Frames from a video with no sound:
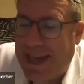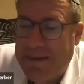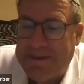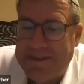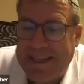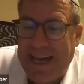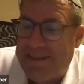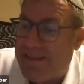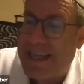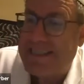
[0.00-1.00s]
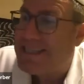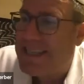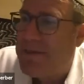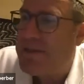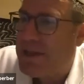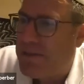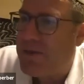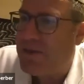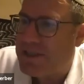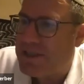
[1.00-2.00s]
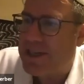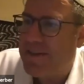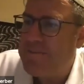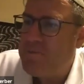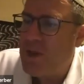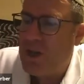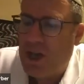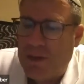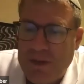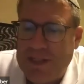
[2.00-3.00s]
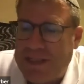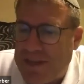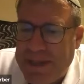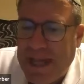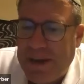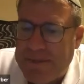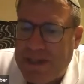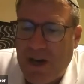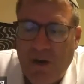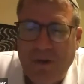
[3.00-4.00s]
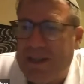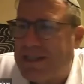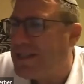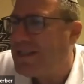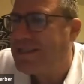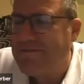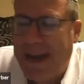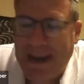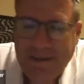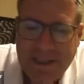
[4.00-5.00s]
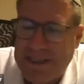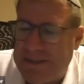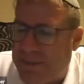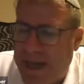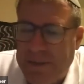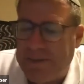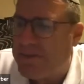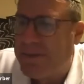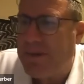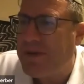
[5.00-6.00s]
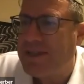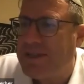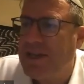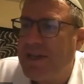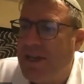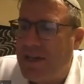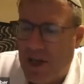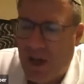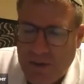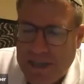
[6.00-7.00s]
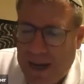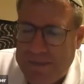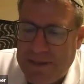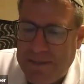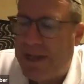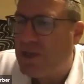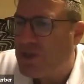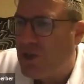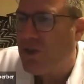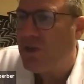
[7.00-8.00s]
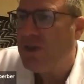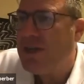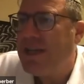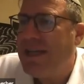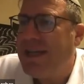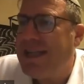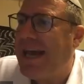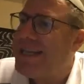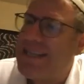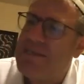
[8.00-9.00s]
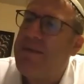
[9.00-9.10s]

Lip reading: kept him together. And that's the same with community. Community have been able to hold us and surround us and be able to be with us the whole time to make sure that it doesn't